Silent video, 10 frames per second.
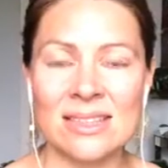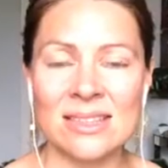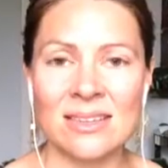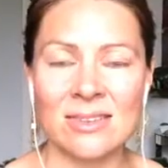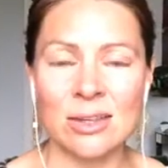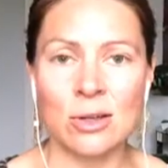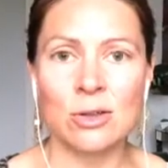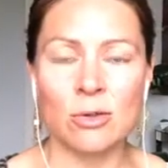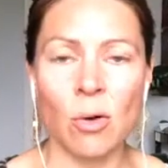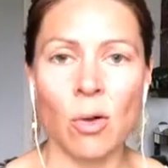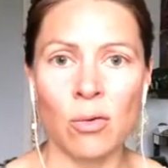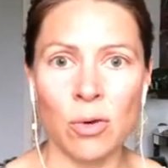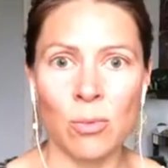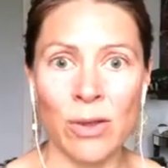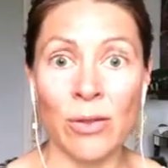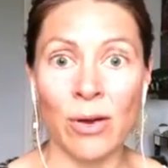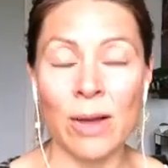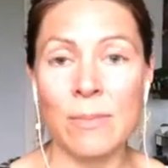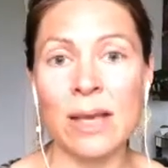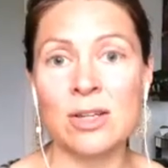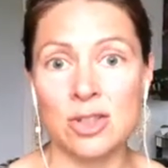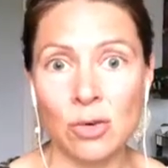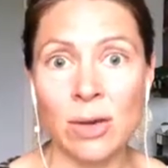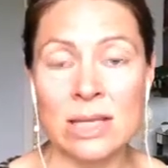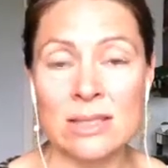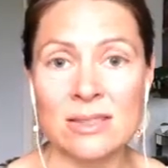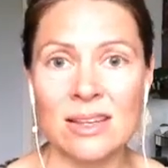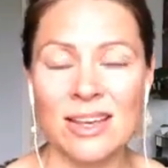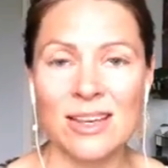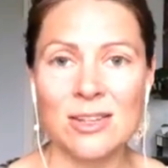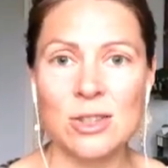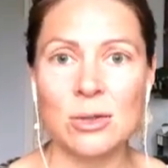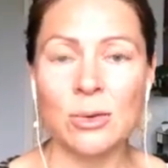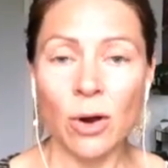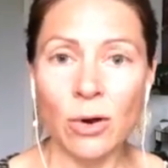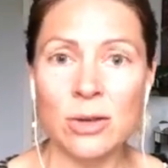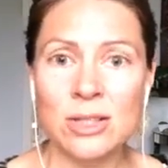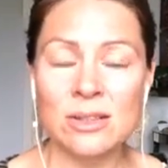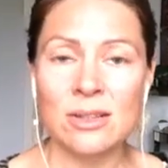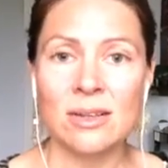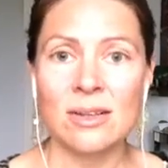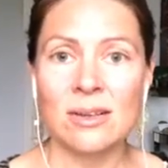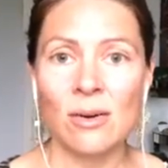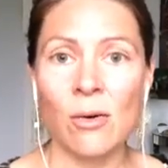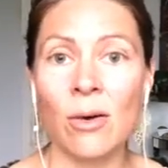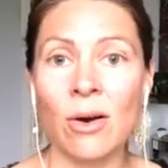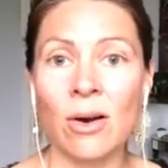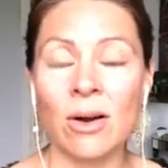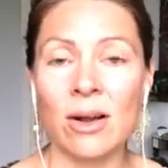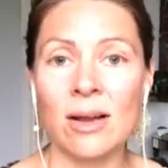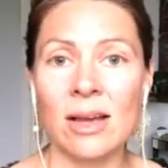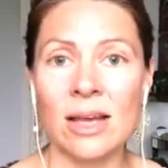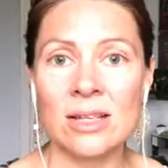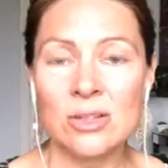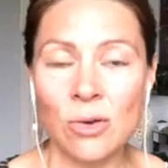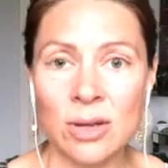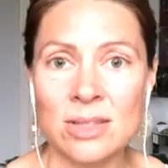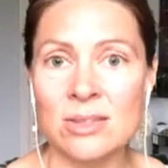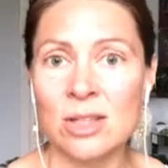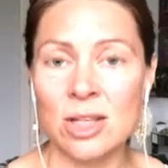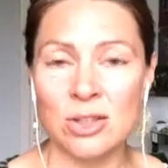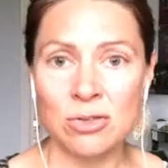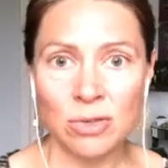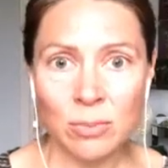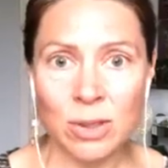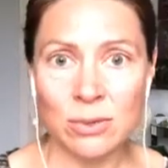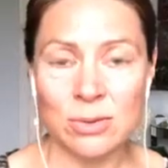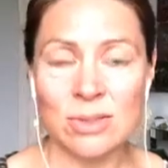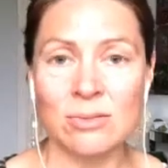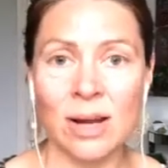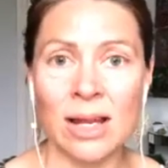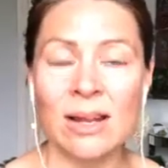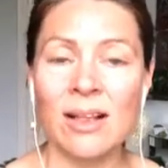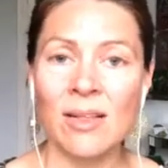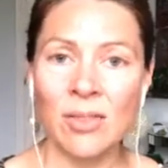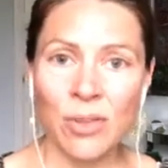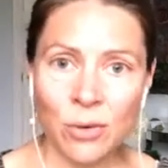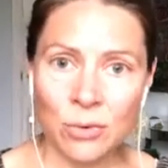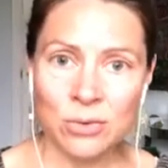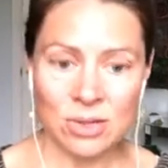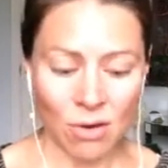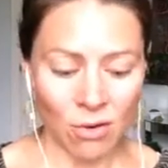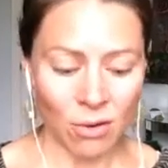the control over whether I make a choice to hurt or a choice to contribute, right? That's